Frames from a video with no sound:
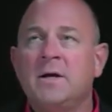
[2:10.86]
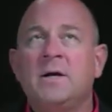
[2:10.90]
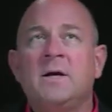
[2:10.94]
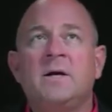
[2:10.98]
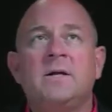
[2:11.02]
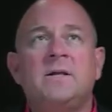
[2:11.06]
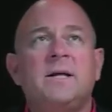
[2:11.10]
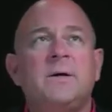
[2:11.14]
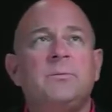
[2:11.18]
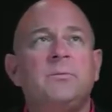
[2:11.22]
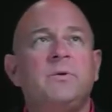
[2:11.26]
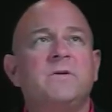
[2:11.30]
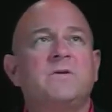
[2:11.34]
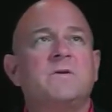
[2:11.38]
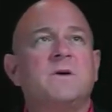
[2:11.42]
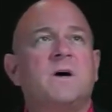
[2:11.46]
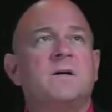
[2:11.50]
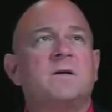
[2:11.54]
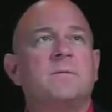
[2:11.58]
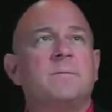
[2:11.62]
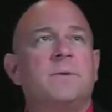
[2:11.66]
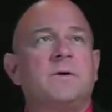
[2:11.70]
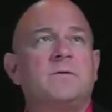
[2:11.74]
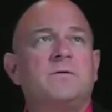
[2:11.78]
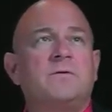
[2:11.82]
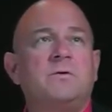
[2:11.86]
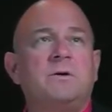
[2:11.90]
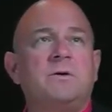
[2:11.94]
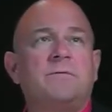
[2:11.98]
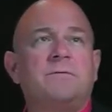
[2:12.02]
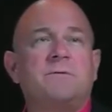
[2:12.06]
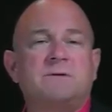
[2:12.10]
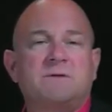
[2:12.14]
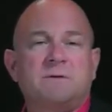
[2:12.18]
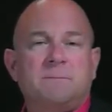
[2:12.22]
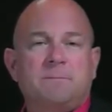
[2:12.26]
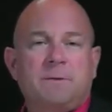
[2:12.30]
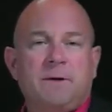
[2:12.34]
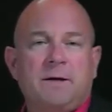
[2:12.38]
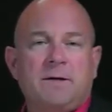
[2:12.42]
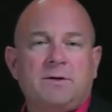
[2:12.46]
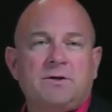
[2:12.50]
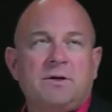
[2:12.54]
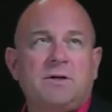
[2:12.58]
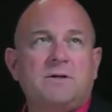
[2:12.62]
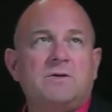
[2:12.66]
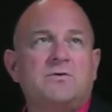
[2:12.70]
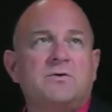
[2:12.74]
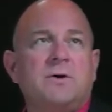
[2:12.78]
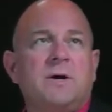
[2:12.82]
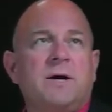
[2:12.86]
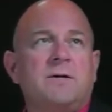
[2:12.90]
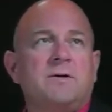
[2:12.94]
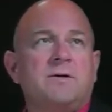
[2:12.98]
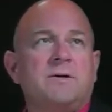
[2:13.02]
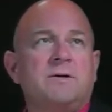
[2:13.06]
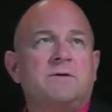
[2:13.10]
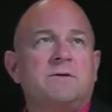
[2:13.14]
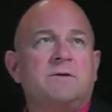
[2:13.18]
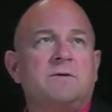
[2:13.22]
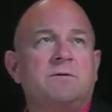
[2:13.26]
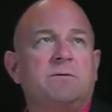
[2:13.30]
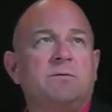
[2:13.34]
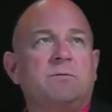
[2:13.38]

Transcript: then we talked about two different supply chain strategies.